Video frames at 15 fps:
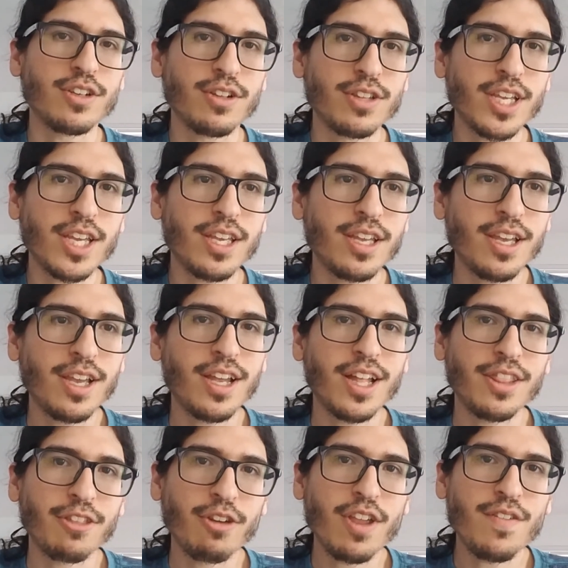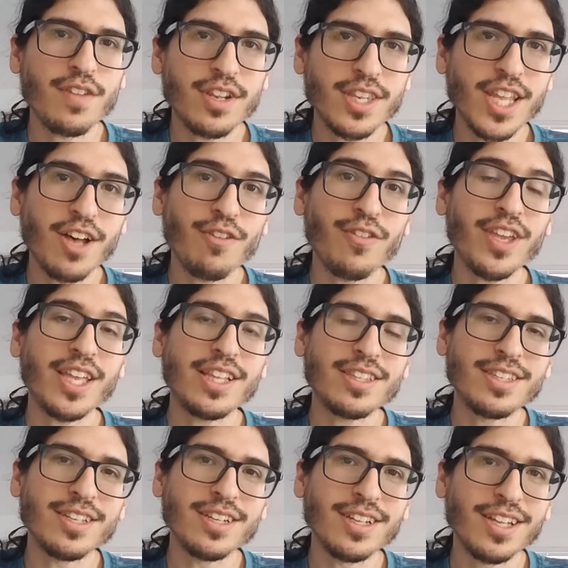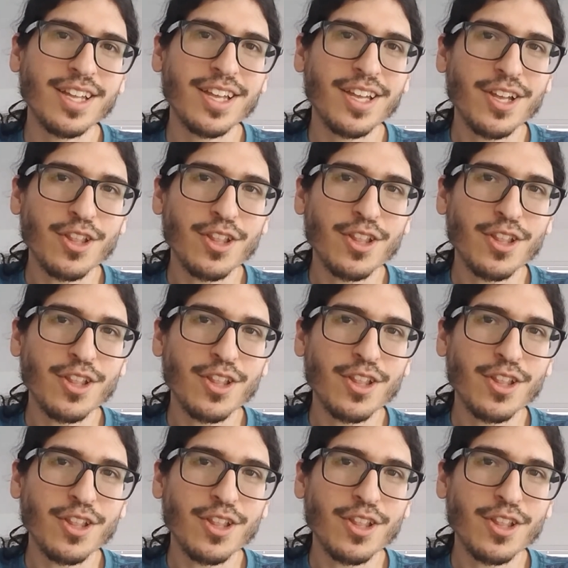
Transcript: No, they're even delving into